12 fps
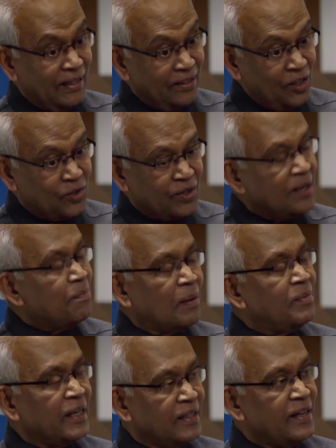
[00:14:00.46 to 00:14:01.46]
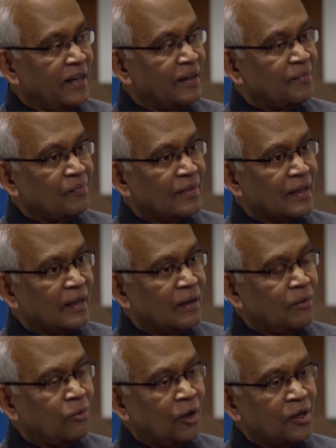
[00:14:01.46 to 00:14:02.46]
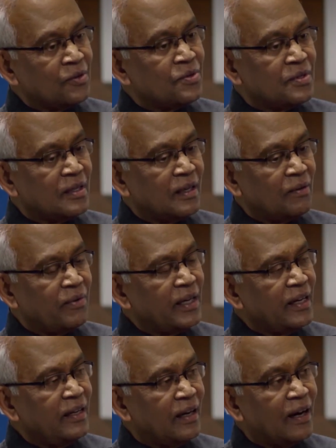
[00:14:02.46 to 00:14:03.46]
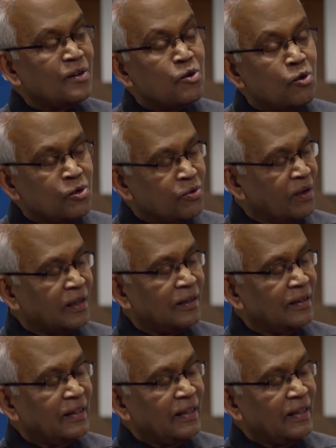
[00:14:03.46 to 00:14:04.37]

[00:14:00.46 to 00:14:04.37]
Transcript: This Republic Day was very unusual